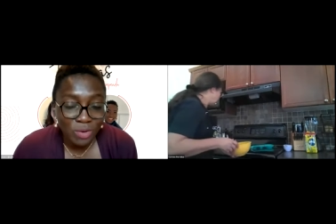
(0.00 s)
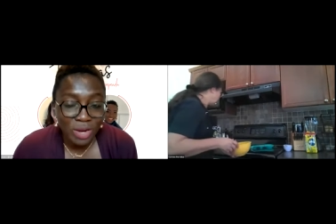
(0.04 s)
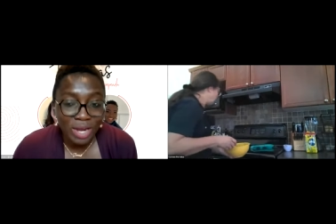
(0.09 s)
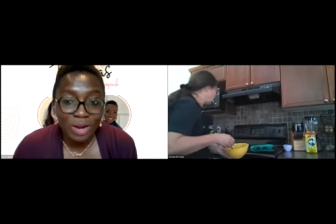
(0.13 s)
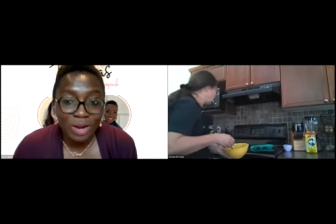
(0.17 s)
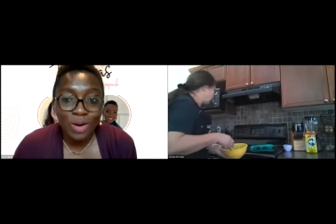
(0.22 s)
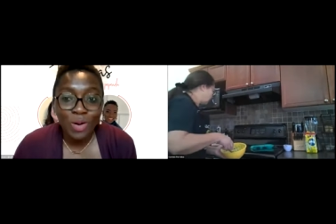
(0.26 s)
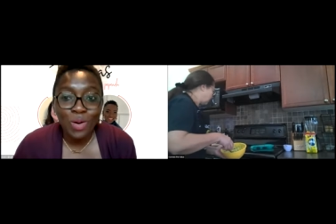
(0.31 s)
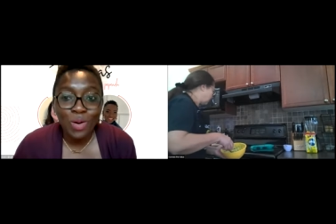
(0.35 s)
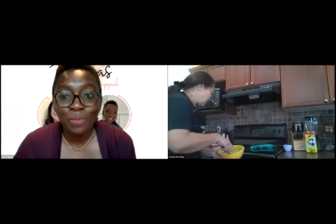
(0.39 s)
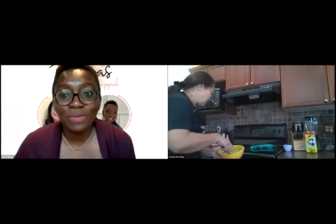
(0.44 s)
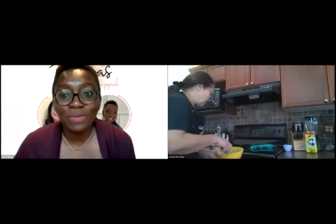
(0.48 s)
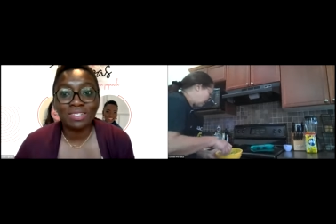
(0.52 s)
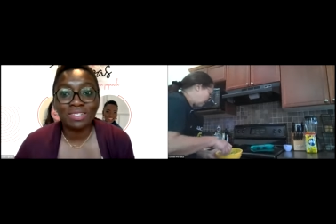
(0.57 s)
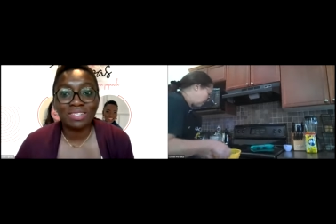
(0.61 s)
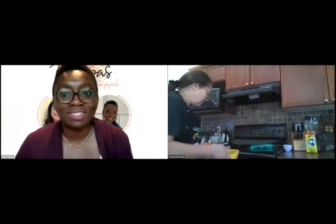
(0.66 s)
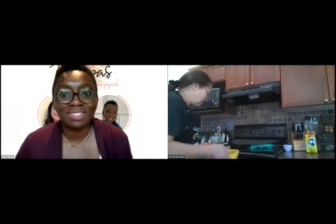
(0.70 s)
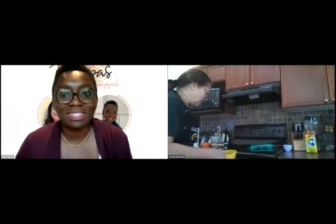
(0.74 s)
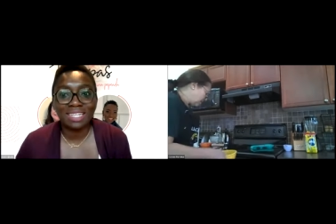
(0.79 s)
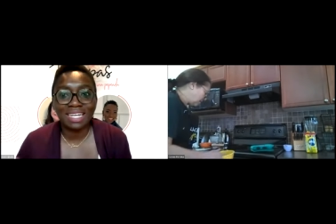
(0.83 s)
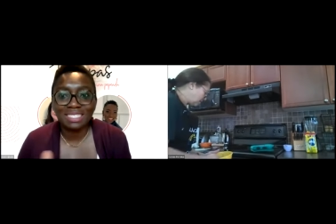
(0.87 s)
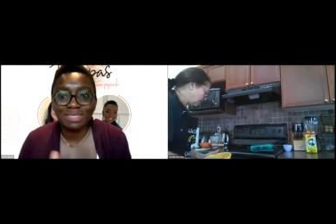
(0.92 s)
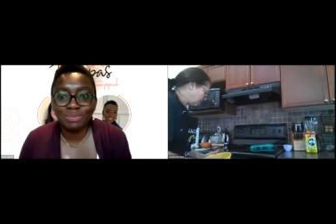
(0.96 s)
We're hoping to
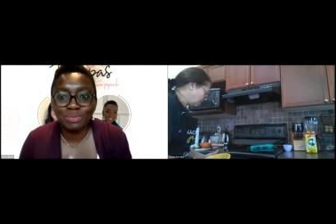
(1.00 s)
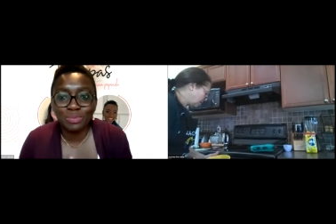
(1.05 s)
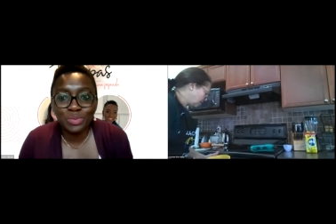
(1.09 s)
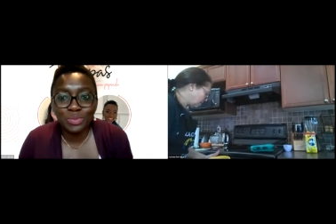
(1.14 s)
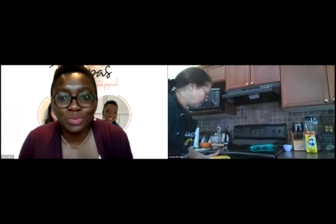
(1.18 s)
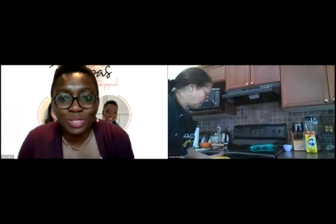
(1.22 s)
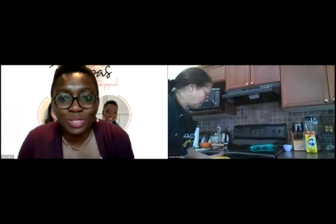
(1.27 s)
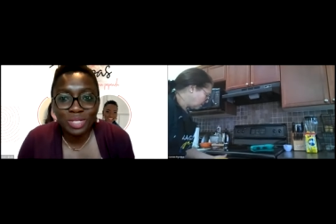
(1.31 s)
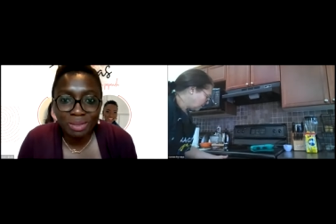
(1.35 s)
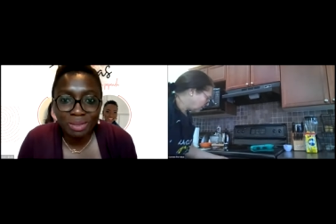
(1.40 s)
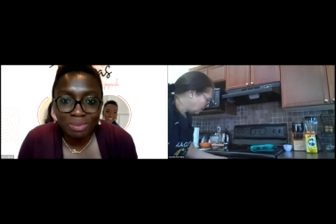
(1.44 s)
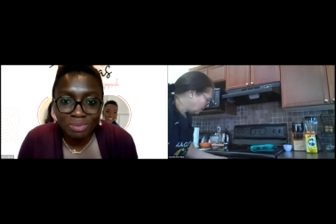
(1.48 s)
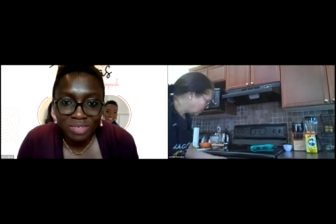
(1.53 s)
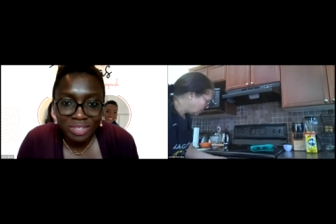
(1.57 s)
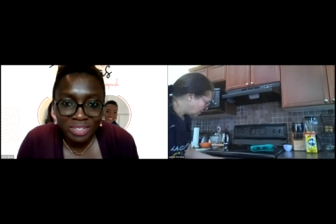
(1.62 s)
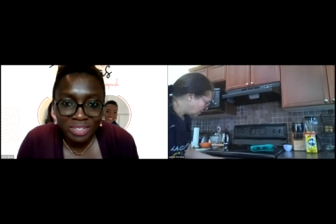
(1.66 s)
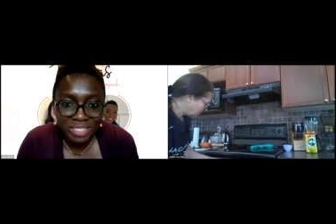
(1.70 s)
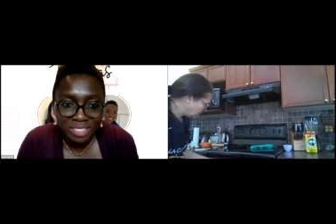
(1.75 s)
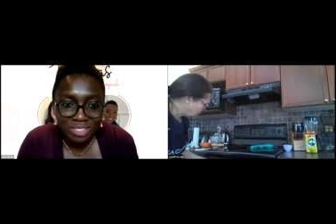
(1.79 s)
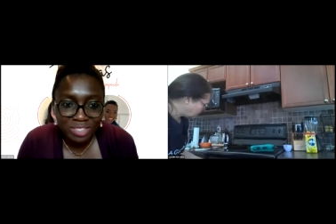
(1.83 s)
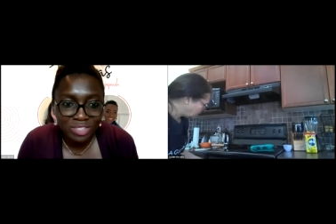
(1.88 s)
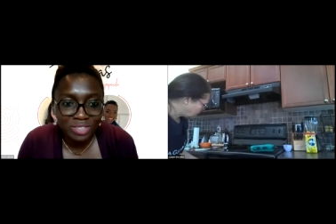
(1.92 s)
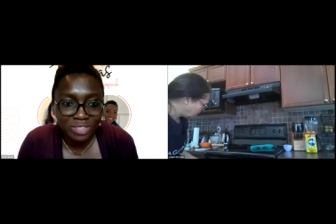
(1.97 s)
start a book club
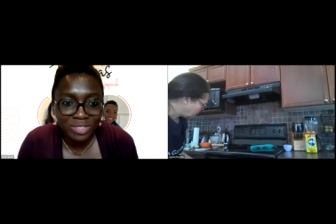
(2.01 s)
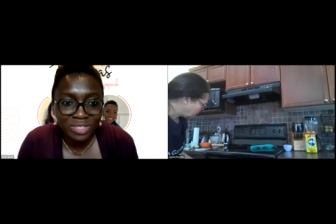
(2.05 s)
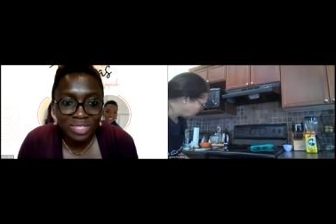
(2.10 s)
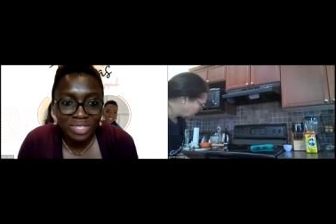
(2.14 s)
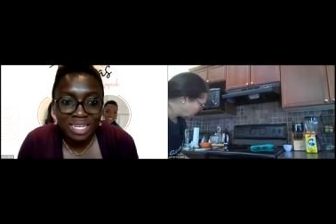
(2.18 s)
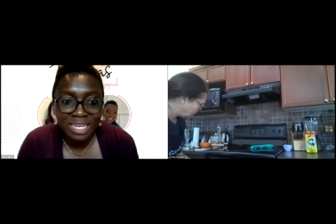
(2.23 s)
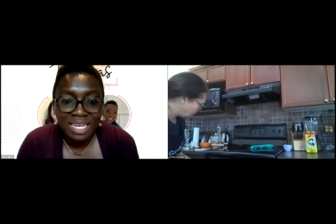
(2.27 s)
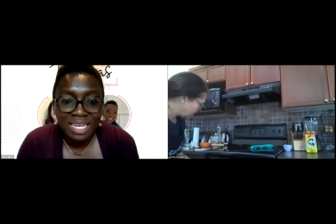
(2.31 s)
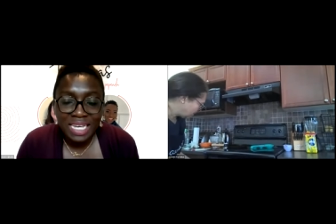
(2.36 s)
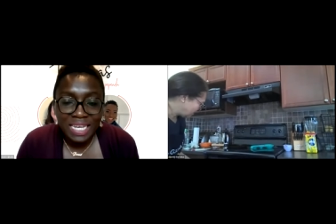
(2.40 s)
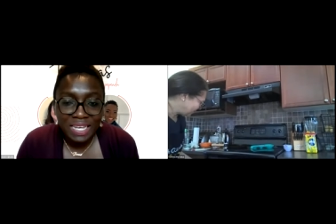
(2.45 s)
very soon.